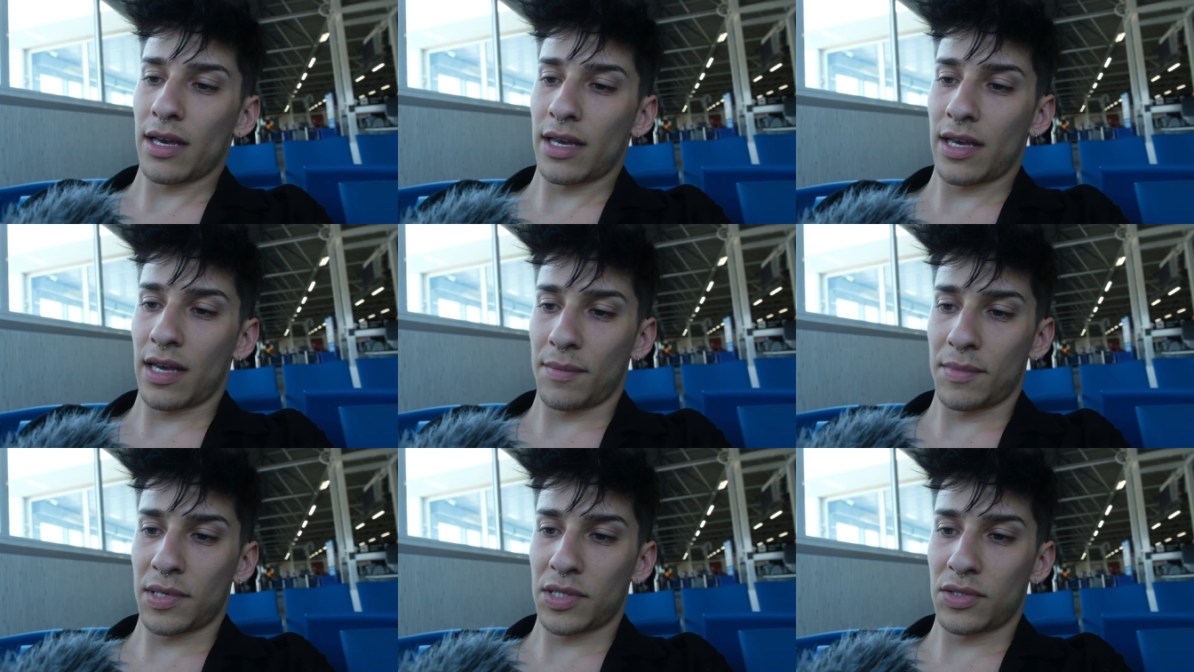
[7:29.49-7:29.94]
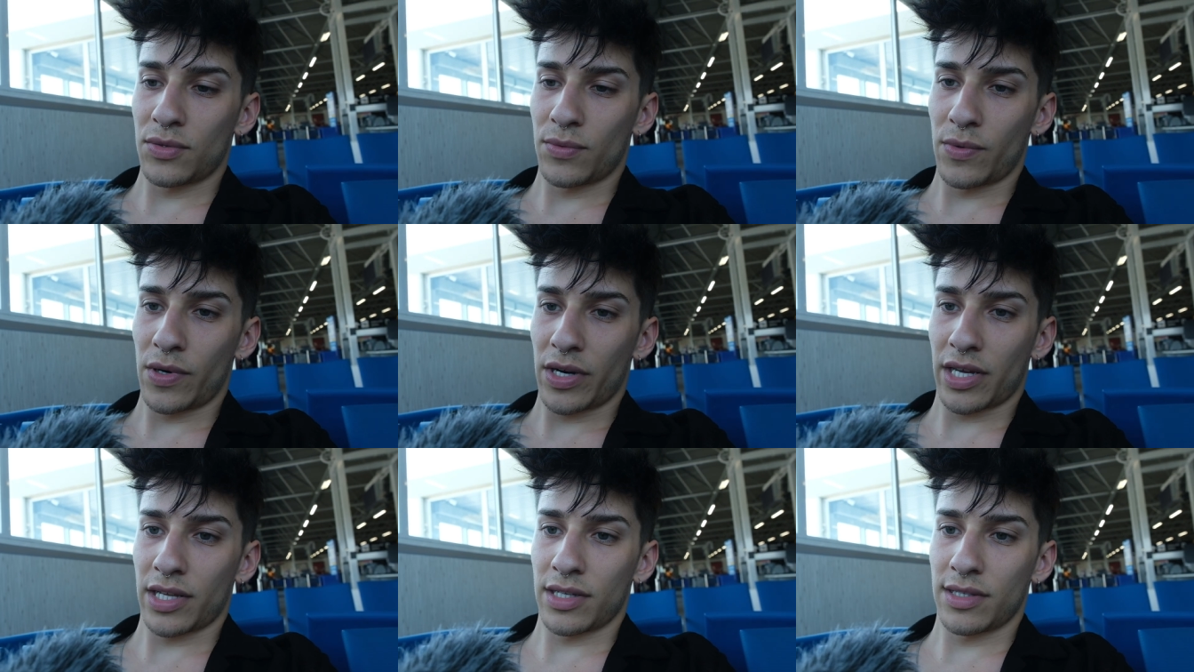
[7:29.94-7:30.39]
Coming to
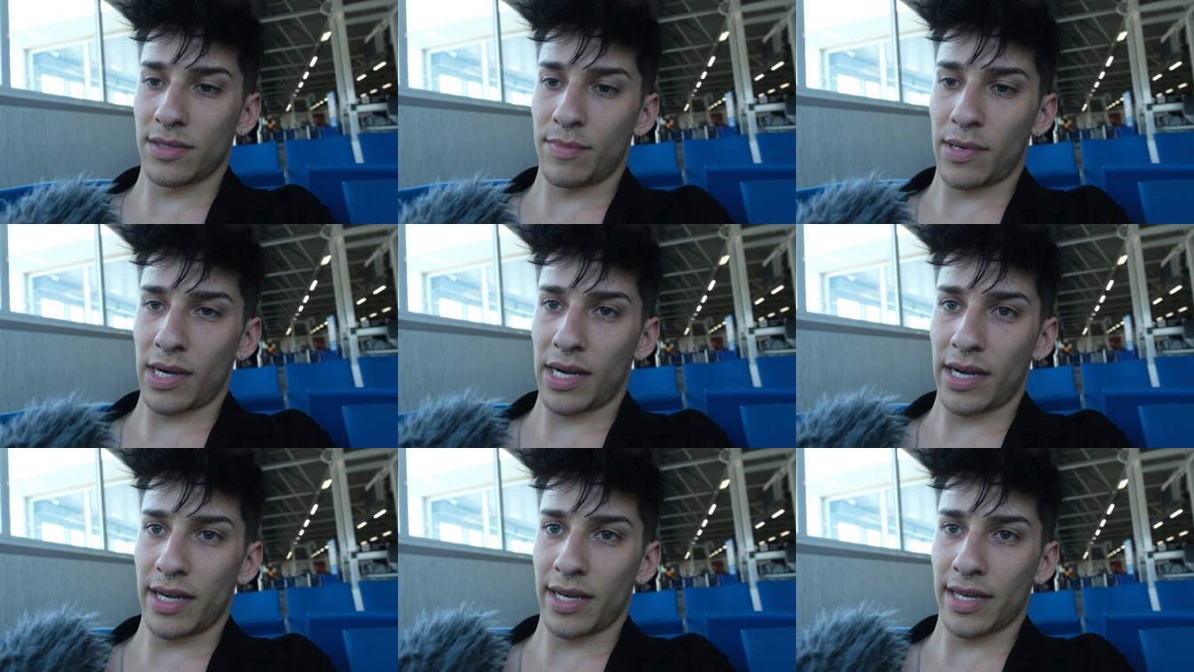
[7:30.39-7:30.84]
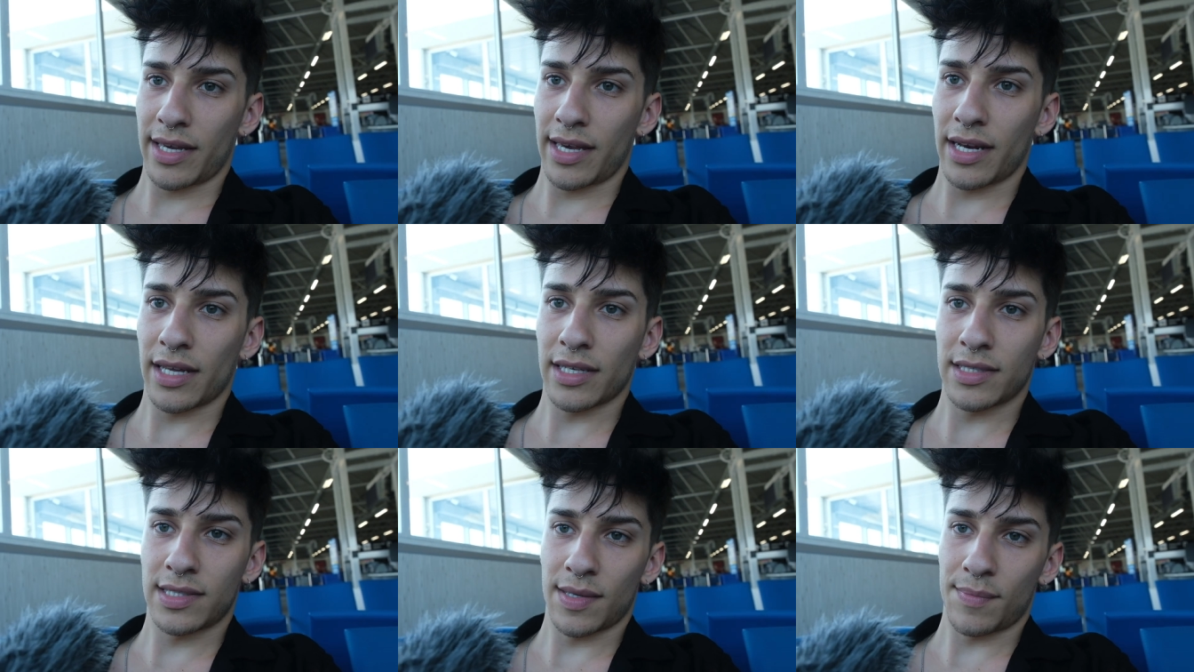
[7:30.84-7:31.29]
work in Dubai,
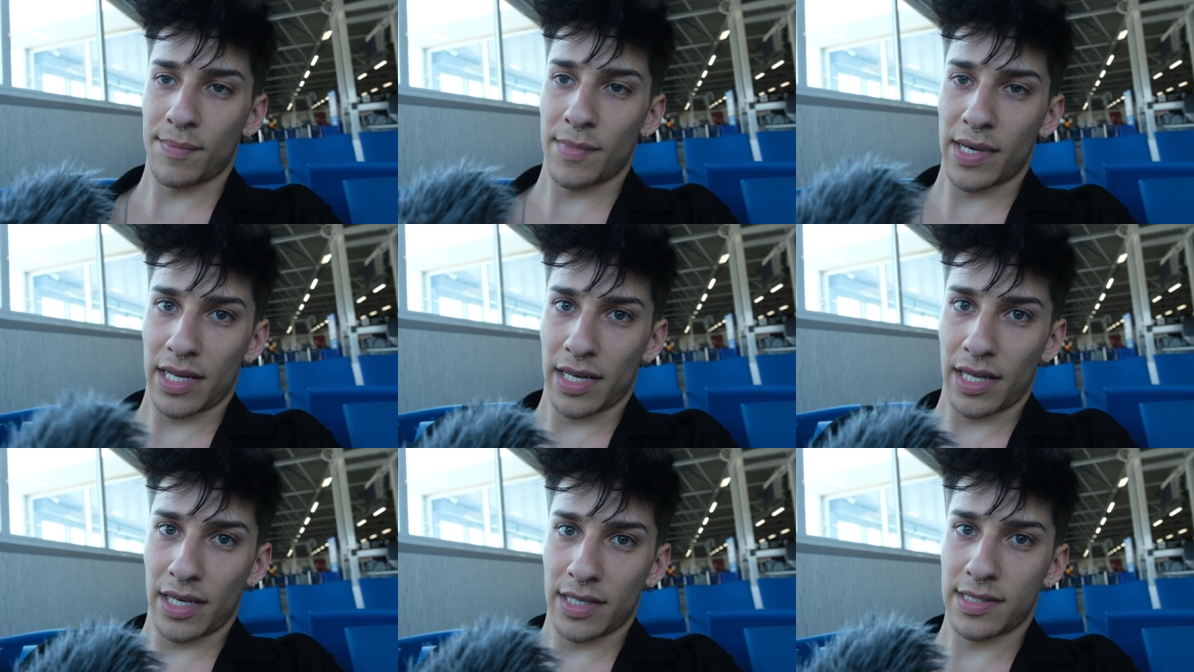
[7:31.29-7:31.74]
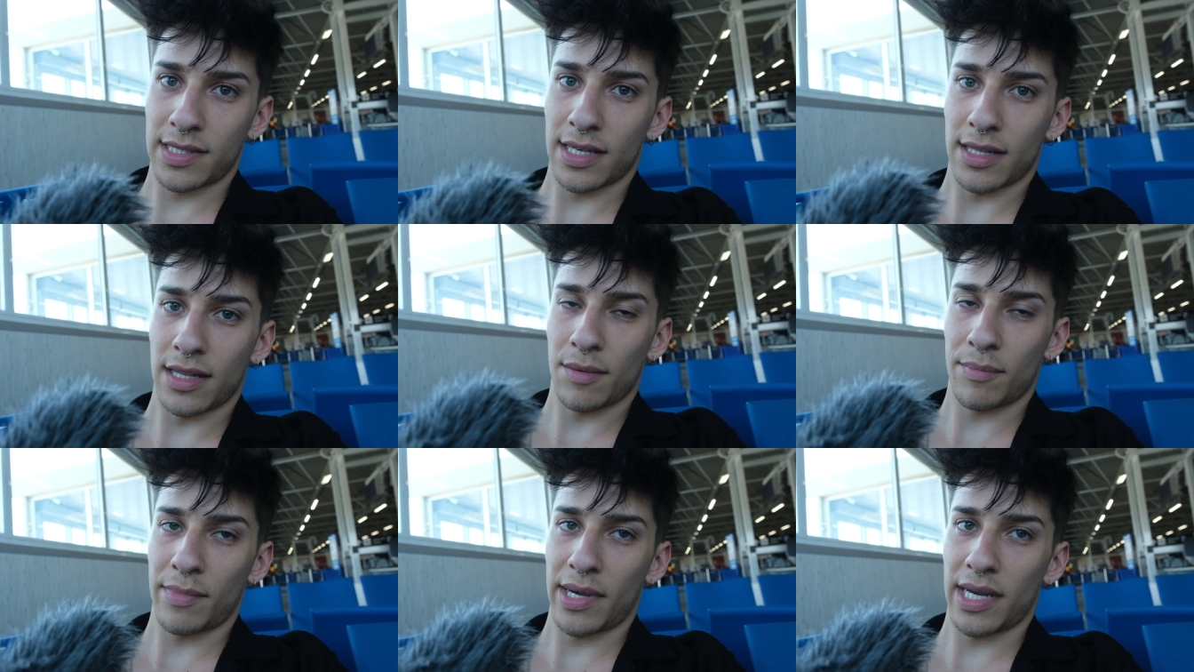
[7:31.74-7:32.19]
getting some money,
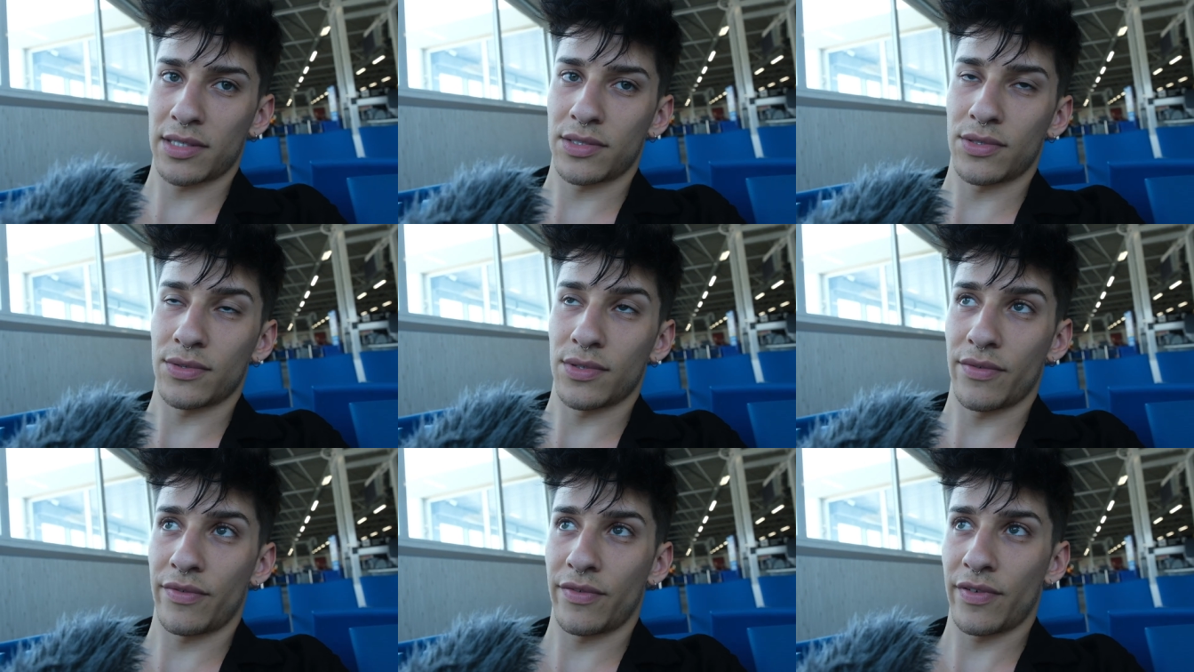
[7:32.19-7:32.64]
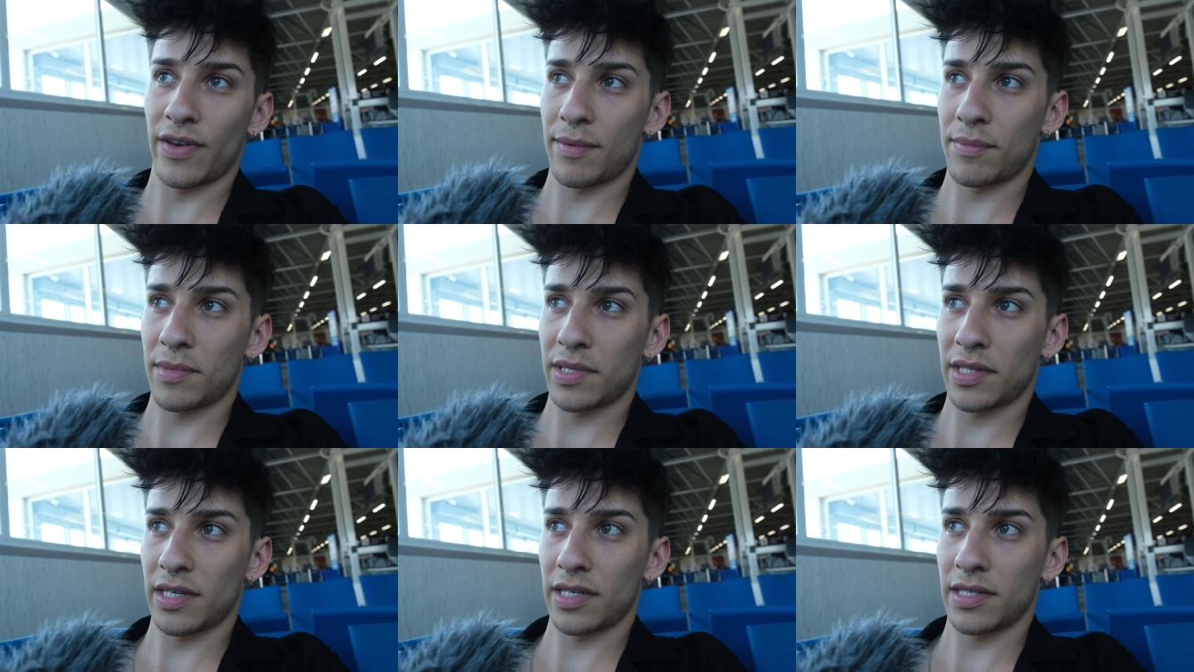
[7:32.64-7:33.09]
sending back to the
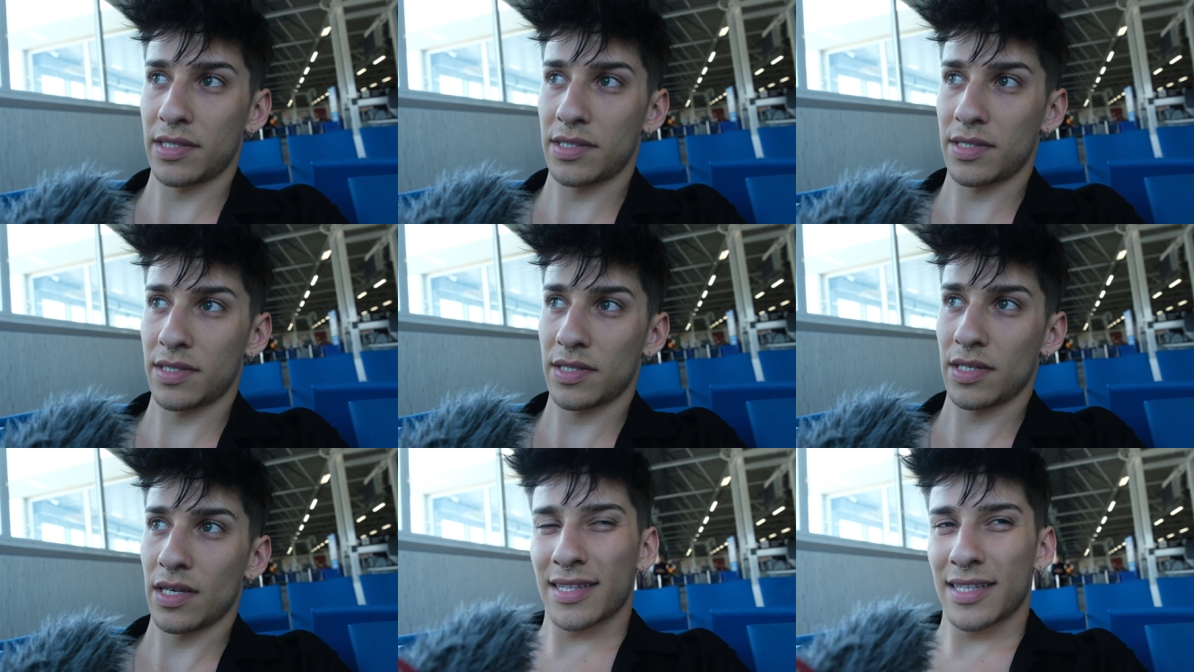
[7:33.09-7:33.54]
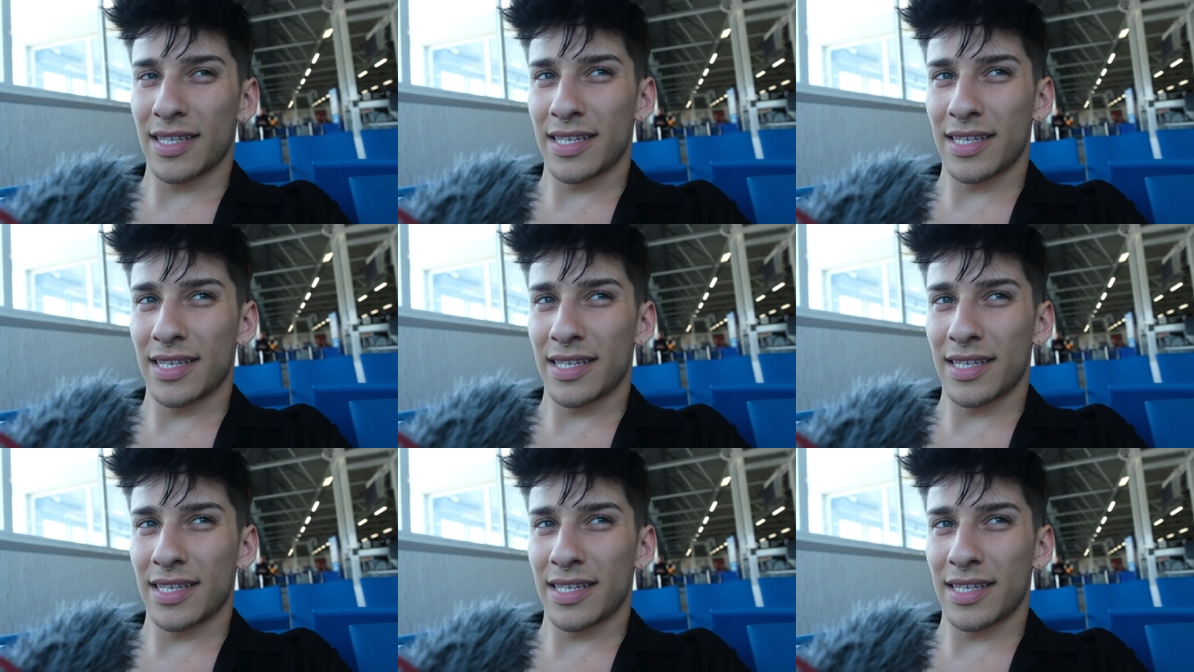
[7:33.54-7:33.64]
families.